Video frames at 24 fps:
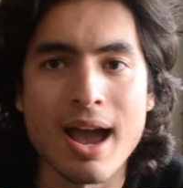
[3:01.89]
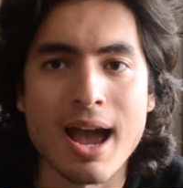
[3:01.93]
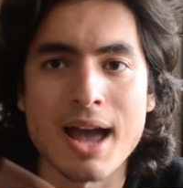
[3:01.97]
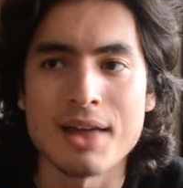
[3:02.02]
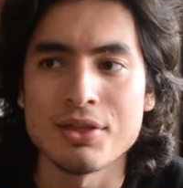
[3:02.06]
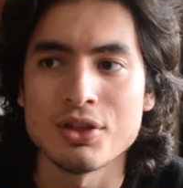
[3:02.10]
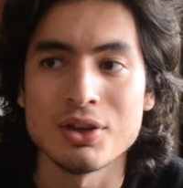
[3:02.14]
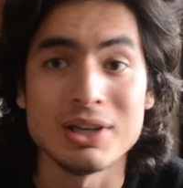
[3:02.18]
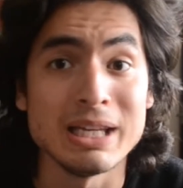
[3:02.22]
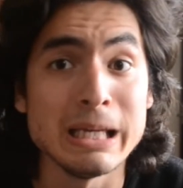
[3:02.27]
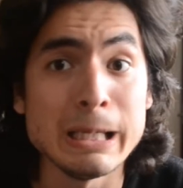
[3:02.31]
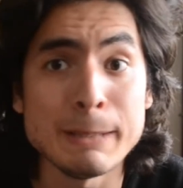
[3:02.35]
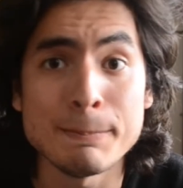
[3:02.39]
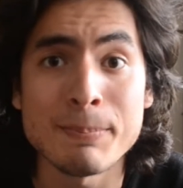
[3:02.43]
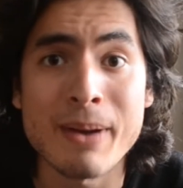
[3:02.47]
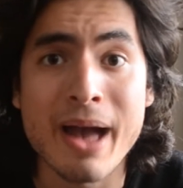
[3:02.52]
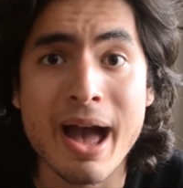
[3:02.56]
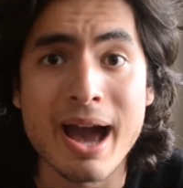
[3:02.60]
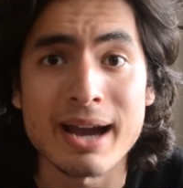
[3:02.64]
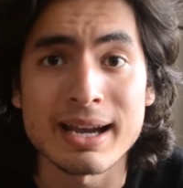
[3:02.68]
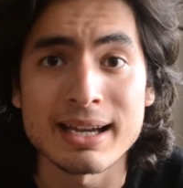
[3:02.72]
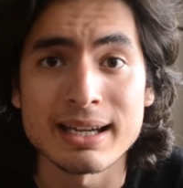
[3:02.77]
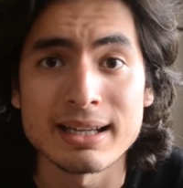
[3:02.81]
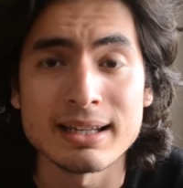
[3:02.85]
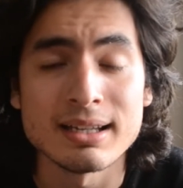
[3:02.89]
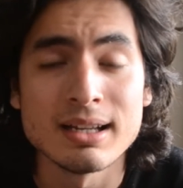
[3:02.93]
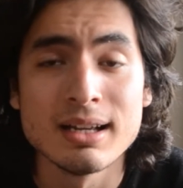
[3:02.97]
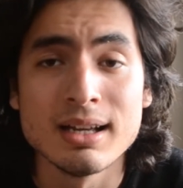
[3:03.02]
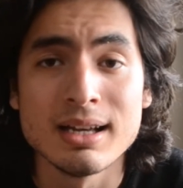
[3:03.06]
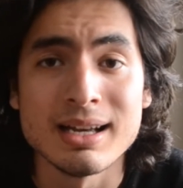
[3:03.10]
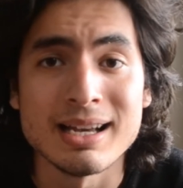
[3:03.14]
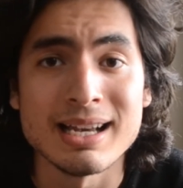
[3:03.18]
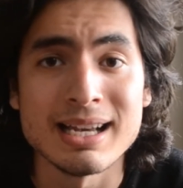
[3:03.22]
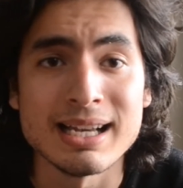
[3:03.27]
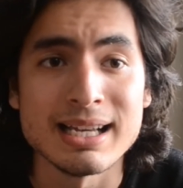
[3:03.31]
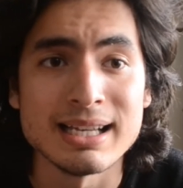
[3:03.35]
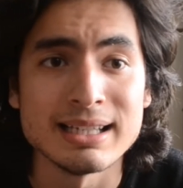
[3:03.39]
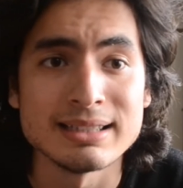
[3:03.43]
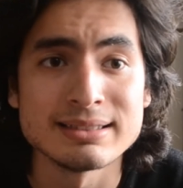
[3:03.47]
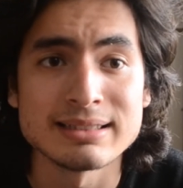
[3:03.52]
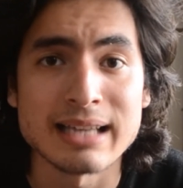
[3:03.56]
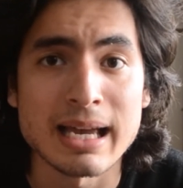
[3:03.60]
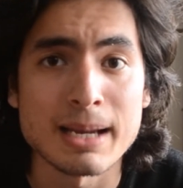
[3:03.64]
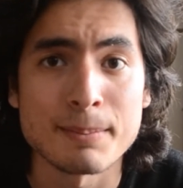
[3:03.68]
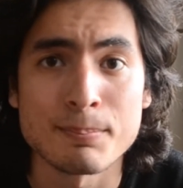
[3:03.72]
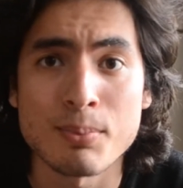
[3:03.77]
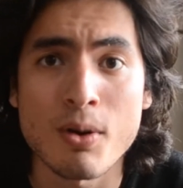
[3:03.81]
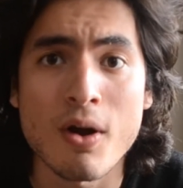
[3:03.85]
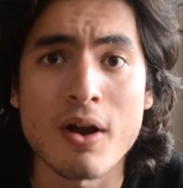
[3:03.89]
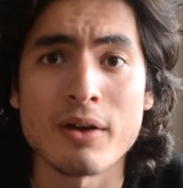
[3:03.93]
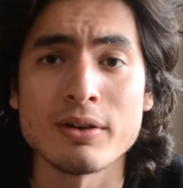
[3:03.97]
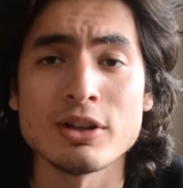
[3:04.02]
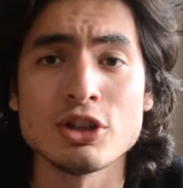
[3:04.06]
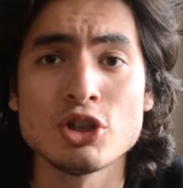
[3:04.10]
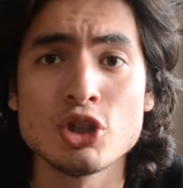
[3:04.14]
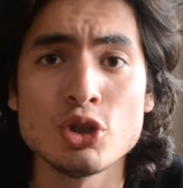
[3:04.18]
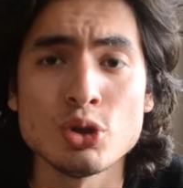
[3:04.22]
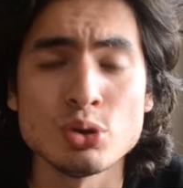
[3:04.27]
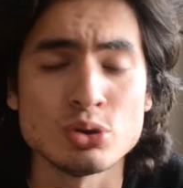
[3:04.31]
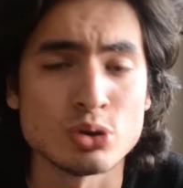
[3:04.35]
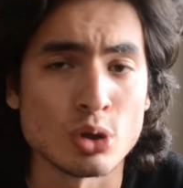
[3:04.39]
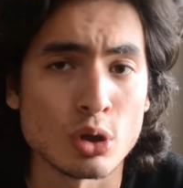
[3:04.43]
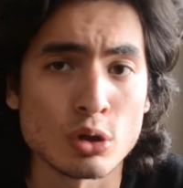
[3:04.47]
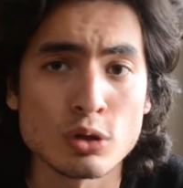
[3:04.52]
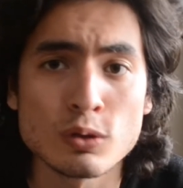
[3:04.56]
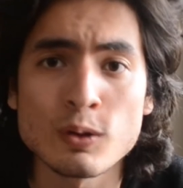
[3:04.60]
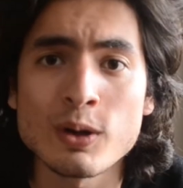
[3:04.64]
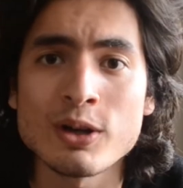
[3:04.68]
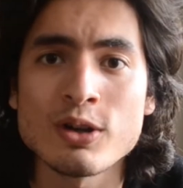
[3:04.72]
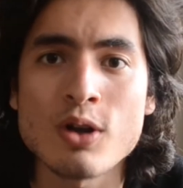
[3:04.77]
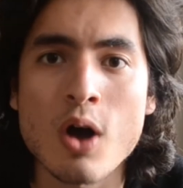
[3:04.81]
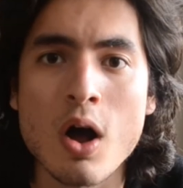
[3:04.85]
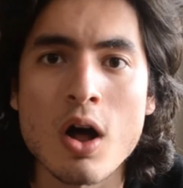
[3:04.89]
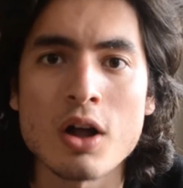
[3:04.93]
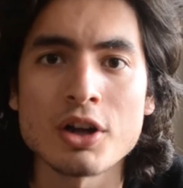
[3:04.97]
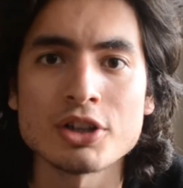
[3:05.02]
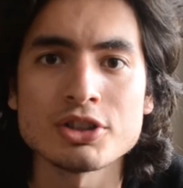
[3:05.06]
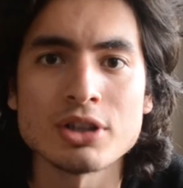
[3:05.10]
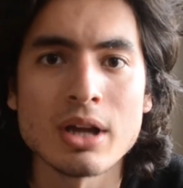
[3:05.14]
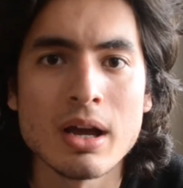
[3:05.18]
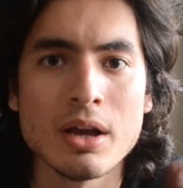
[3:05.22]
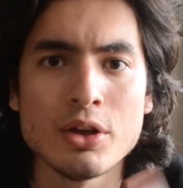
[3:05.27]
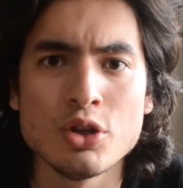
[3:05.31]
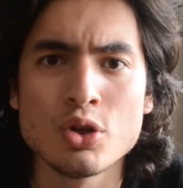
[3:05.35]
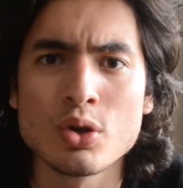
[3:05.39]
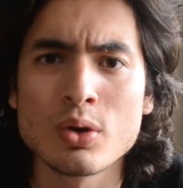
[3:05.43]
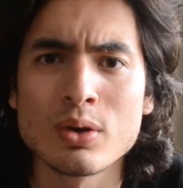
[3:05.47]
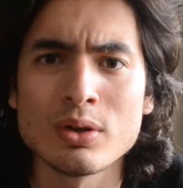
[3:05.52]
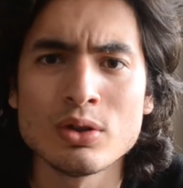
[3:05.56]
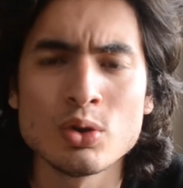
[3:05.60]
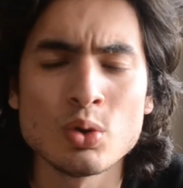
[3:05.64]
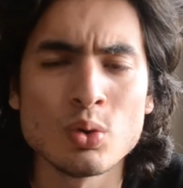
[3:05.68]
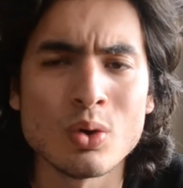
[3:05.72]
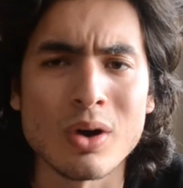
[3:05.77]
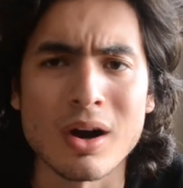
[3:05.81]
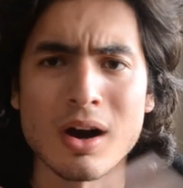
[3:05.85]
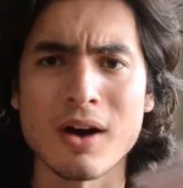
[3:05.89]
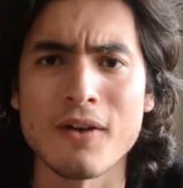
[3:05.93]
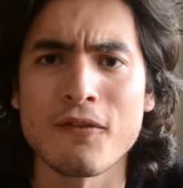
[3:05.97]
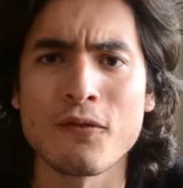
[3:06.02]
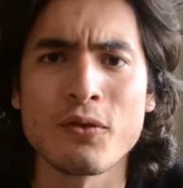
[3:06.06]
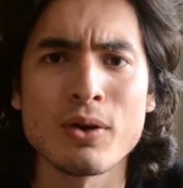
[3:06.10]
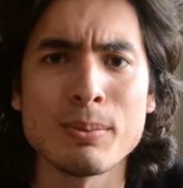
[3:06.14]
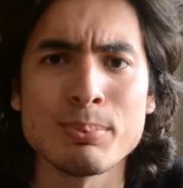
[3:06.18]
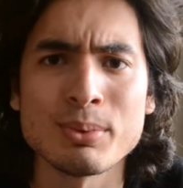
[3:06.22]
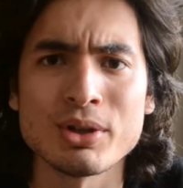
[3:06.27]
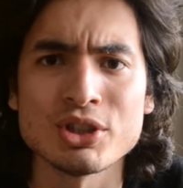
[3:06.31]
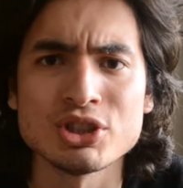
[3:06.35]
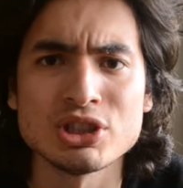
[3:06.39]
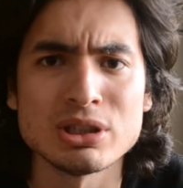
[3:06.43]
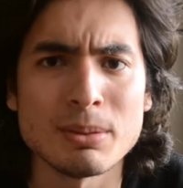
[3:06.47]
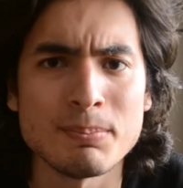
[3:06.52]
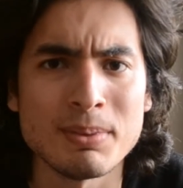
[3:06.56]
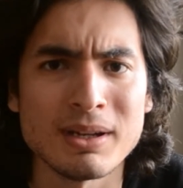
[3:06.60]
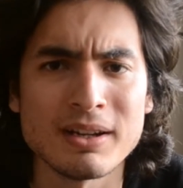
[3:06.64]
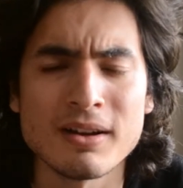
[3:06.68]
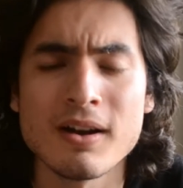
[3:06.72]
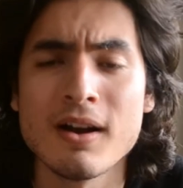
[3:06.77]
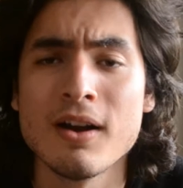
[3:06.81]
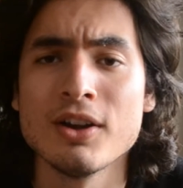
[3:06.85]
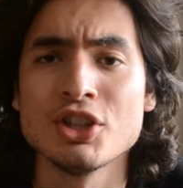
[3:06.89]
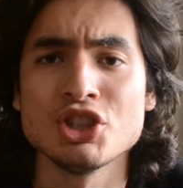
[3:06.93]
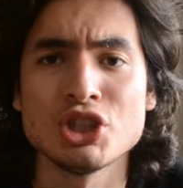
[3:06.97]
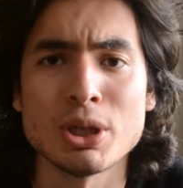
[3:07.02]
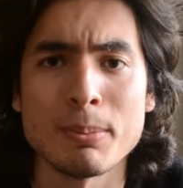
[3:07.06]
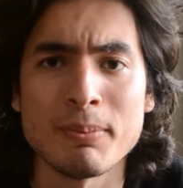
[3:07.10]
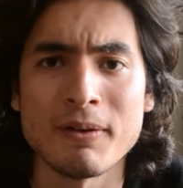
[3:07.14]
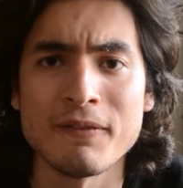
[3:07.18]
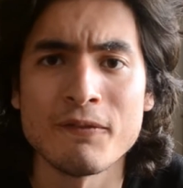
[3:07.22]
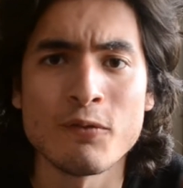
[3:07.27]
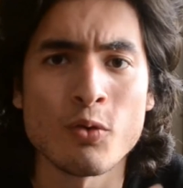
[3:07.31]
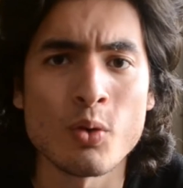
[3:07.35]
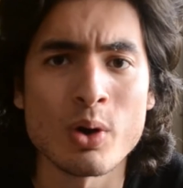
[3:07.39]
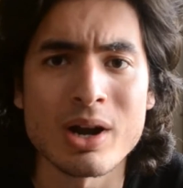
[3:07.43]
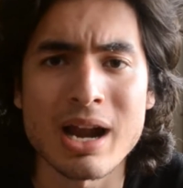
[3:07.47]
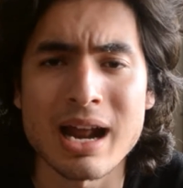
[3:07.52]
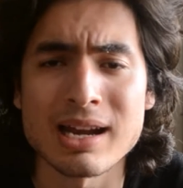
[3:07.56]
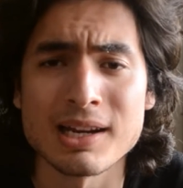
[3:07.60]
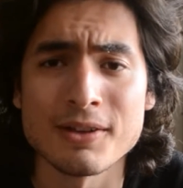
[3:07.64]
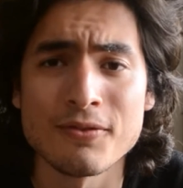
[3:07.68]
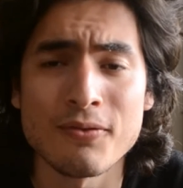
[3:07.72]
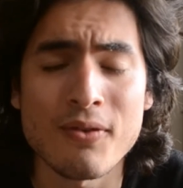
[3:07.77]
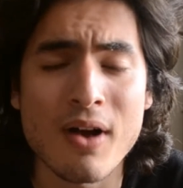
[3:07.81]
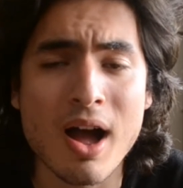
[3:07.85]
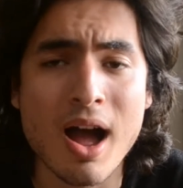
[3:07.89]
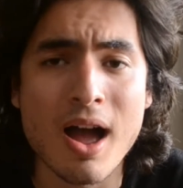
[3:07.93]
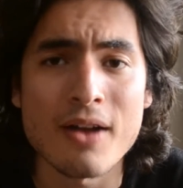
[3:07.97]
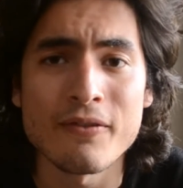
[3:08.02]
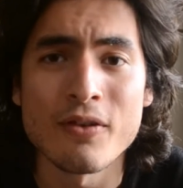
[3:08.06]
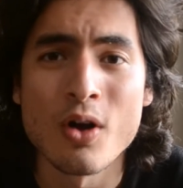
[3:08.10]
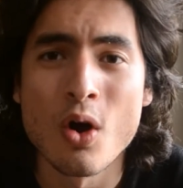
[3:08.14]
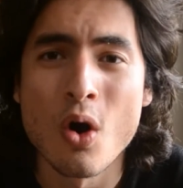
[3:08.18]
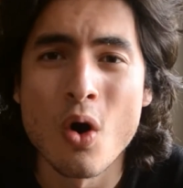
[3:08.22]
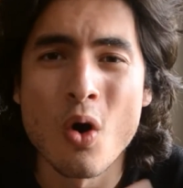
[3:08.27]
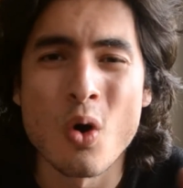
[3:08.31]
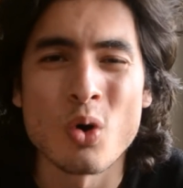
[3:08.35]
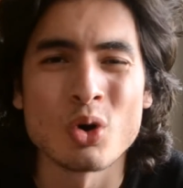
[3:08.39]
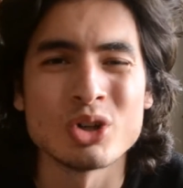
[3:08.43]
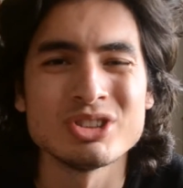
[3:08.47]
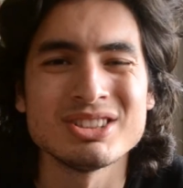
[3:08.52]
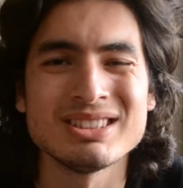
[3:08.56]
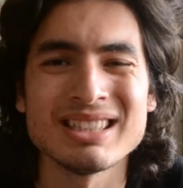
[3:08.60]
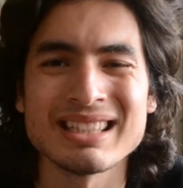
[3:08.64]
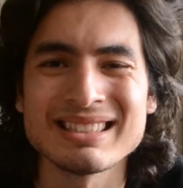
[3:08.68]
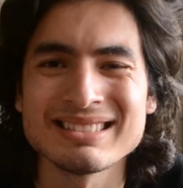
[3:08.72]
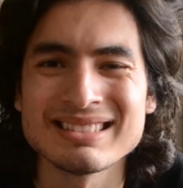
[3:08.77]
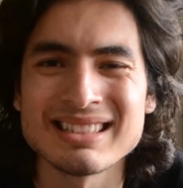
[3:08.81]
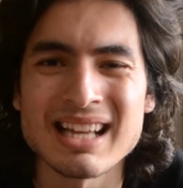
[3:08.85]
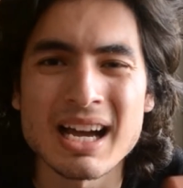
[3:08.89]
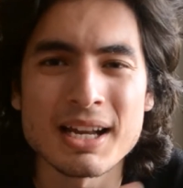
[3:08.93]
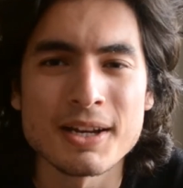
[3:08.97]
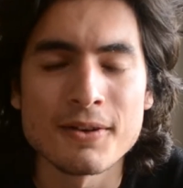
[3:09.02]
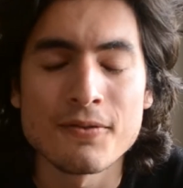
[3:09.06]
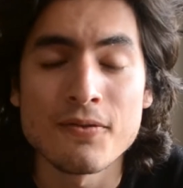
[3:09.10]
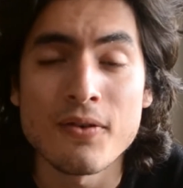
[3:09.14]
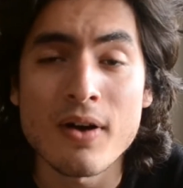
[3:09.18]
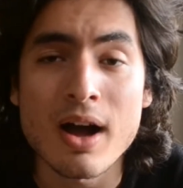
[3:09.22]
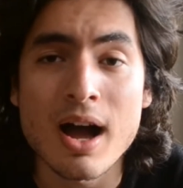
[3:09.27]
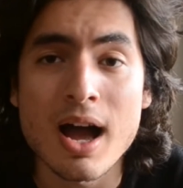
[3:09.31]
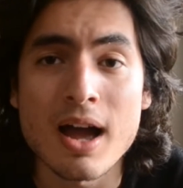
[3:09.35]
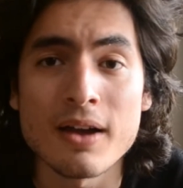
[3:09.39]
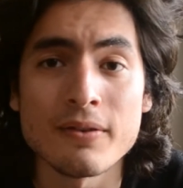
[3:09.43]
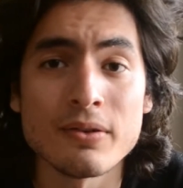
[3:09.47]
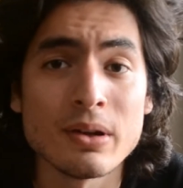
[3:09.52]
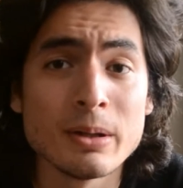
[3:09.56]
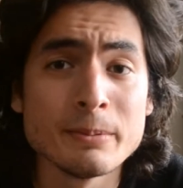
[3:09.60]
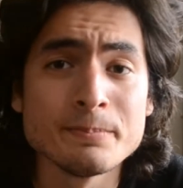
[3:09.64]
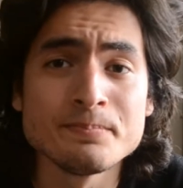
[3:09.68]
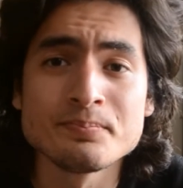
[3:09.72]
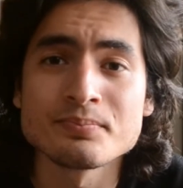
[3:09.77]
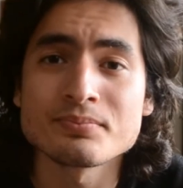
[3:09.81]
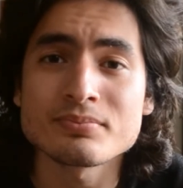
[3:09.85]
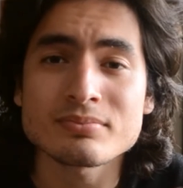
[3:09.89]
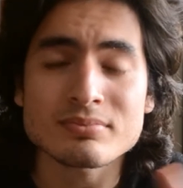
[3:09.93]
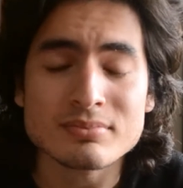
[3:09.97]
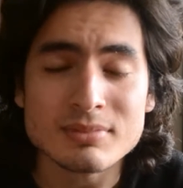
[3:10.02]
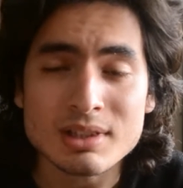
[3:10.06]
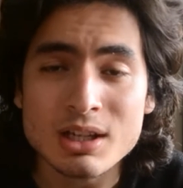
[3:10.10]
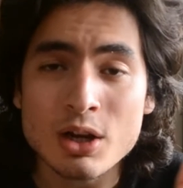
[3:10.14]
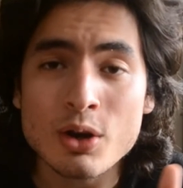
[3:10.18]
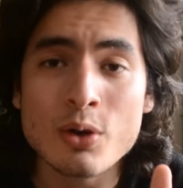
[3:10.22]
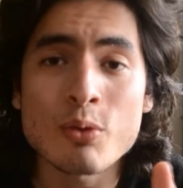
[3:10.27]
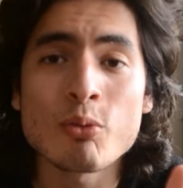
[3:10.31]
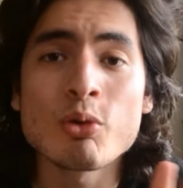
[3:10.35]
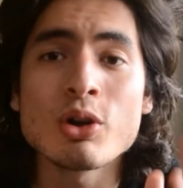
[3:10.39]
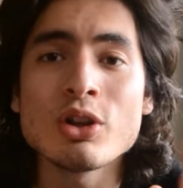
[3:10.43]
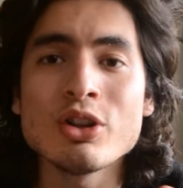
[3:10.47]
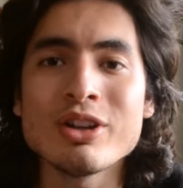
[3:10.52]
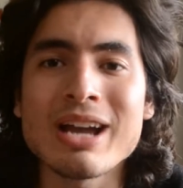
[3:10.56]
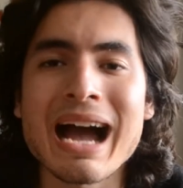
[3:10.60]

and the e-packet is like probably $2, so $3. You can do a free plus shipping $4.95 or $6.95. When